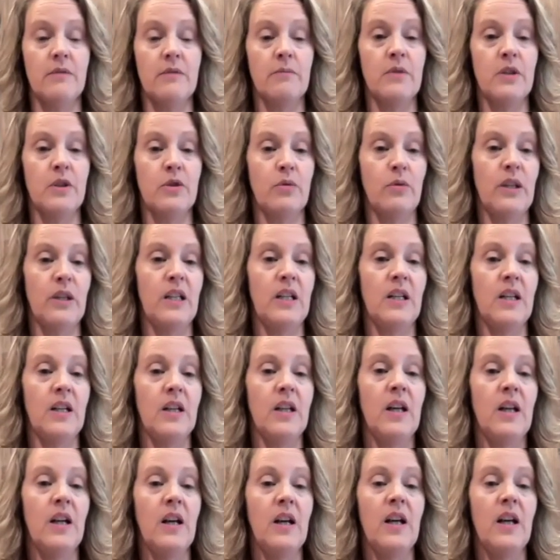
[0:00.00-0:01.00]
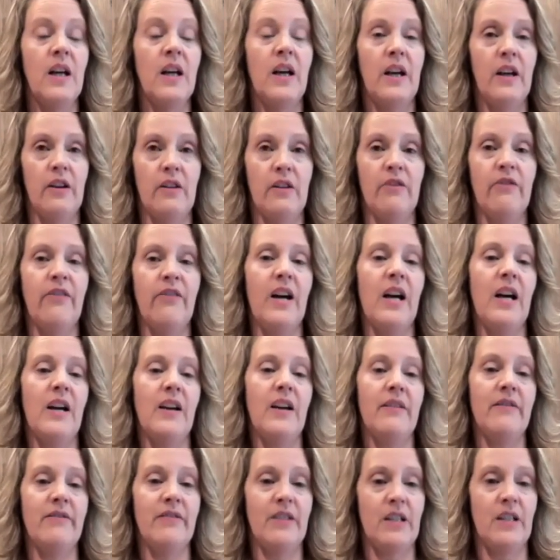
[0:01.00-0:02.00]
between
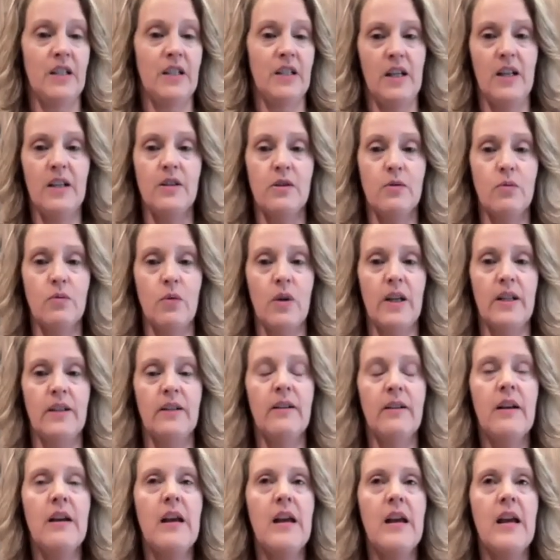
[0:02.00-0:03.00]
L5 and S1.